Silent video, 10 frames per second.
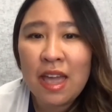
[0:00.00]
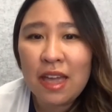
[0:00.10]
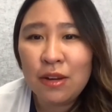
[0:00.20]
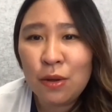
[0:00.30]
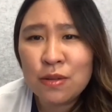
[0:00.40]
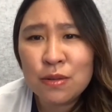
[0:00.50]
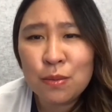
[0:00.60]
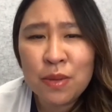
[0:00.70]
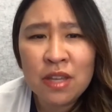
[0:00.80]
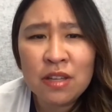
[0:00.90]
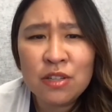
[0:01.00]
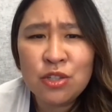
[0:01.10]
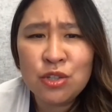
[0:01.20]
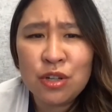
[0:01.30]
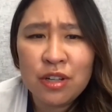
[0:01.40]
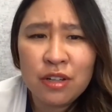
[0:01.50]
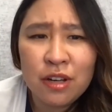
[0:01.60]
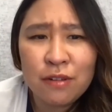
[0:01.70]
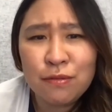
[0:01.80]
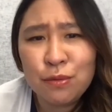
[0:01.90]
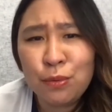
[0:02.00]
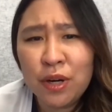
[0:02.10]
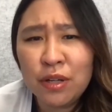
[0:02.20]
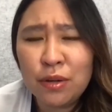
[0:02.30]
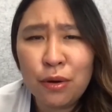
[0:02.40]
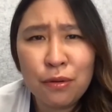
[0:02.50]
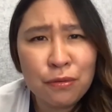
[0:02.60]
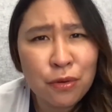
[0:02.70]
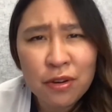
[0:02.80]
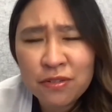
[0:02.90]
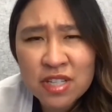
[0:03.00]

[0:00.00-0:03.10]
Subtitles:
and also being unsure of where to go for